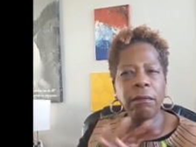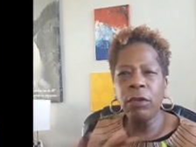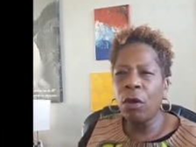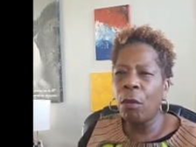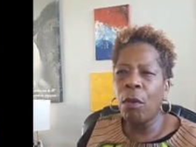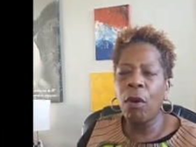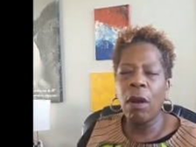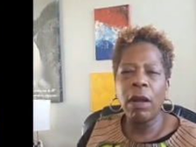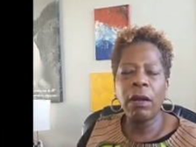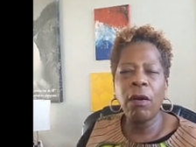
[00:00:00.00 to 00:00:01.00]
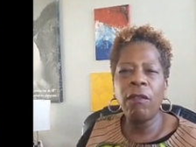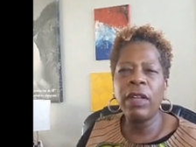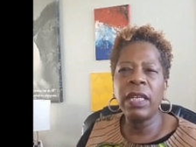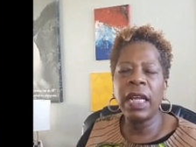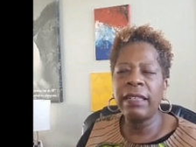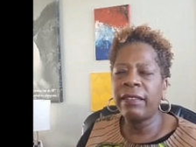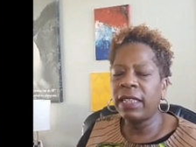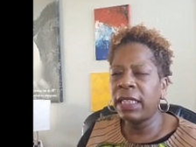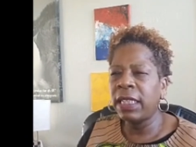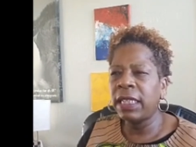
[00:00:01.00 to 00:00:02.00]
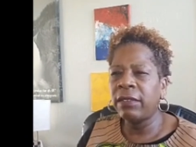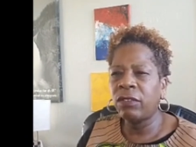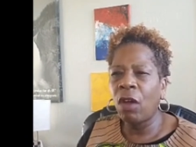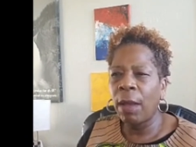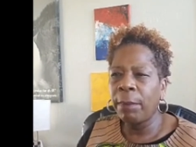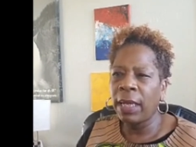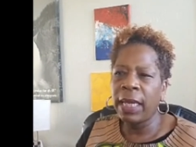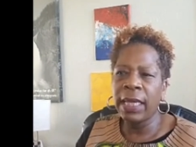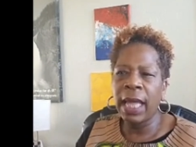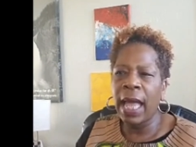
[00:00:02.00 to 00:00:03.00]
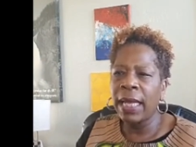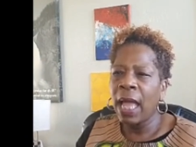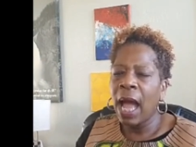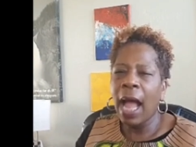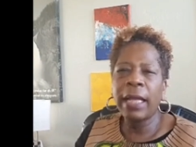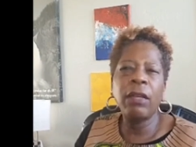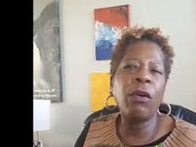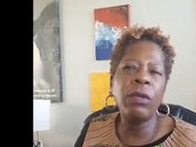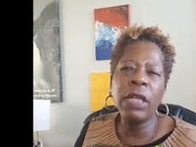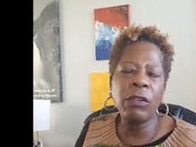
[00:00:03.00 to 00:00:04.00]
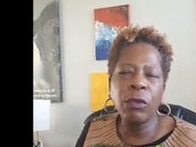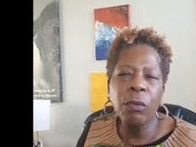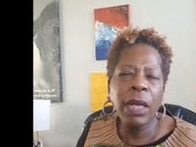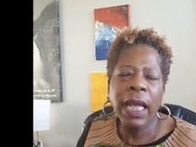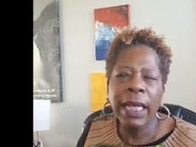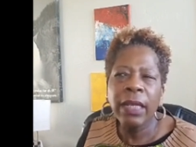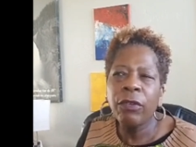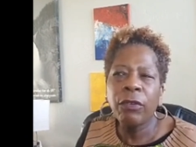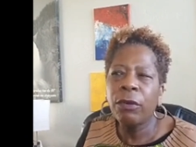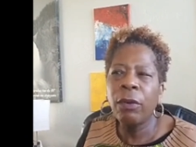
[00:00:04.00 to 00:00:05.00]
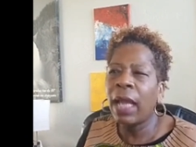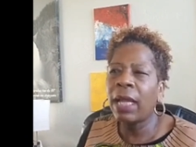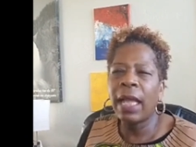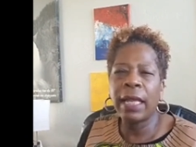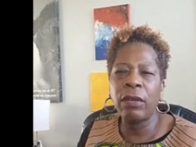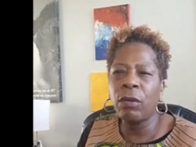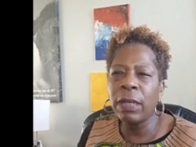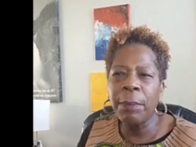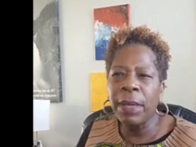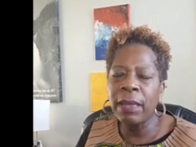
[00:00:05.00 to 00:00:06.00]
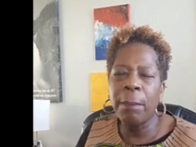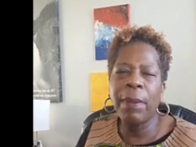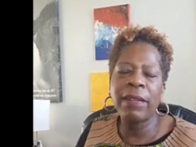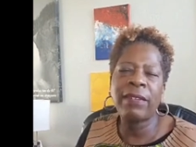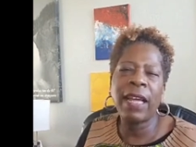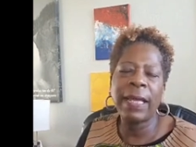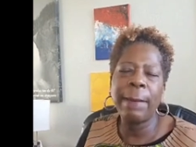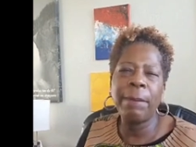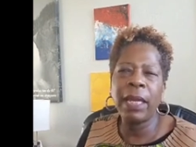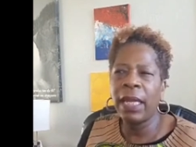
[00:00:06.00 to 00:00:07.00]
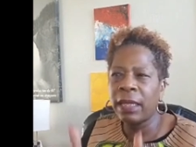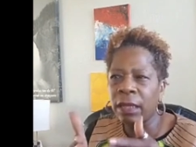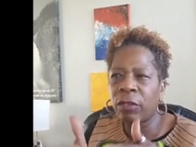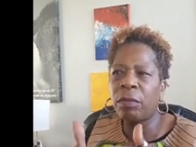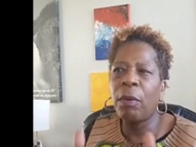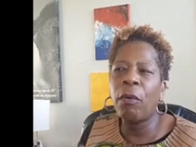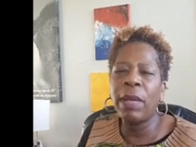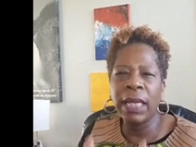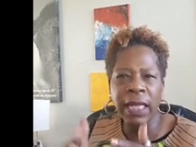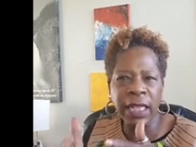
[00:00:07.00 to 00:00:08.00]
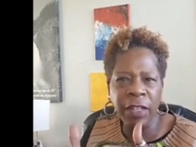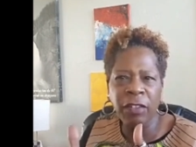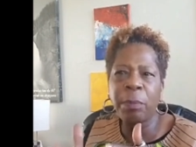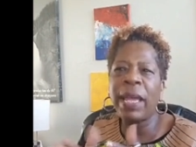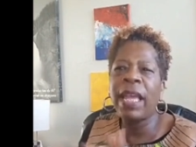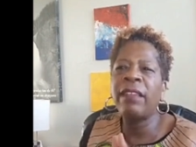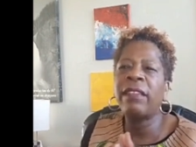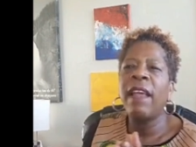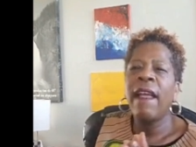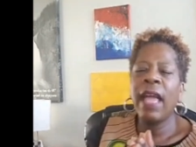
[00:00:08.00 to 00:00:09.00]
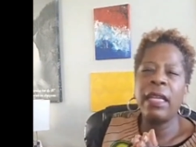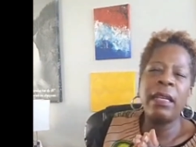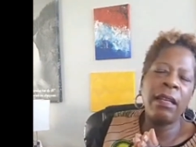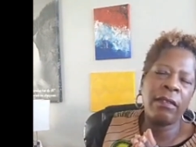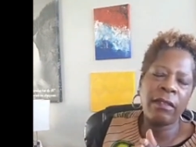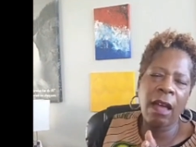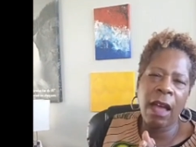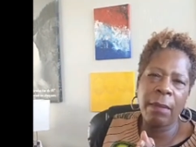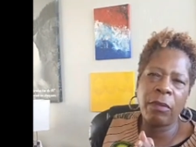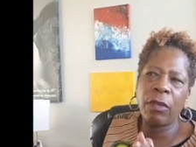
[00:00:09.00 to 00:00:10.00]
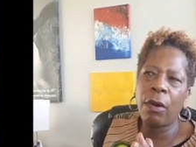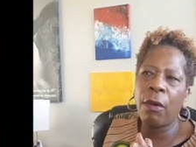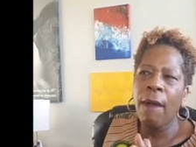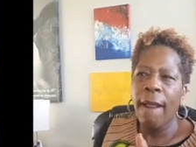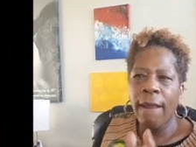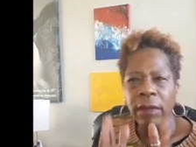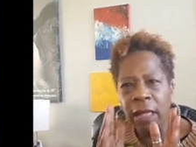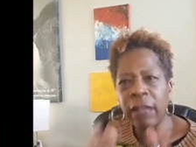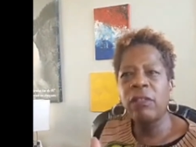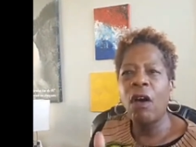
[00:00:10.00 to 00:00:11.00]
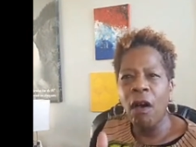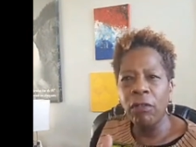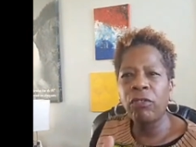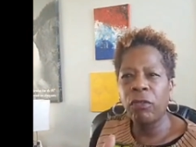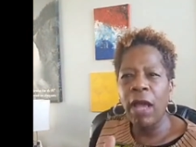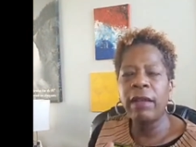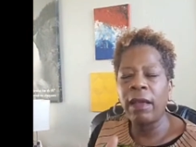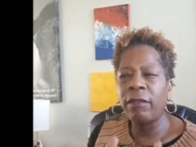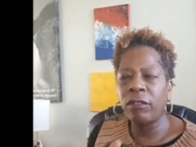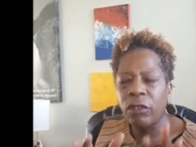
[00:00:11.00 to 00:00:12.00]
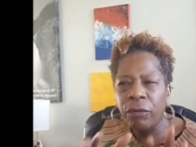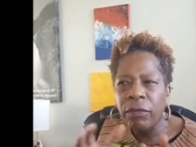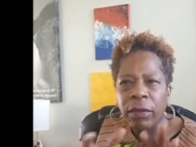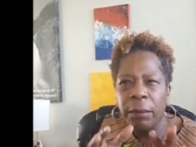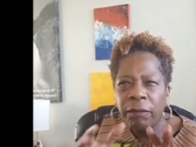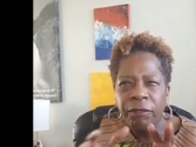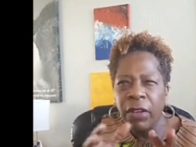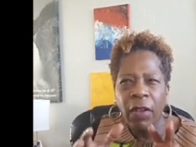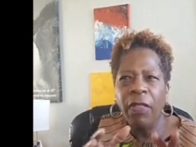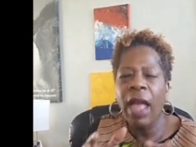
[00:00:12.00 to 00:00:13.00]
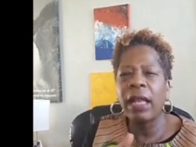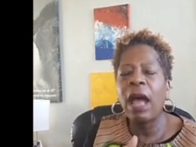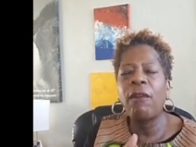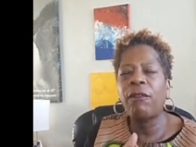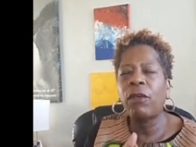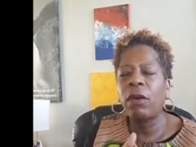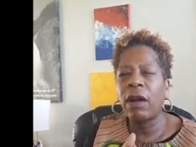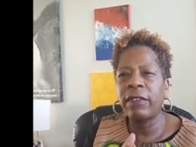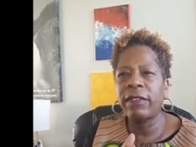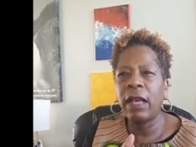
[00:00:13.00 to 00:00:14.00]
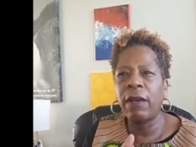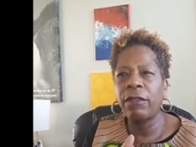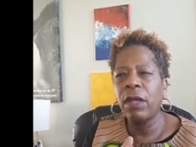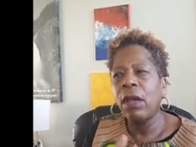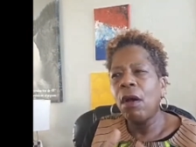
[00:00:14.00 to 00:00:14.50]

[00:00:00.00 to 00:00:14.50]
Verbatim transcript: No more. COVID nineteen has taught me that I can only do what I can do, and I can only be the best I can be in this moment, in this space, and in this time. So let's all try to, to, to figure that out for ourselves.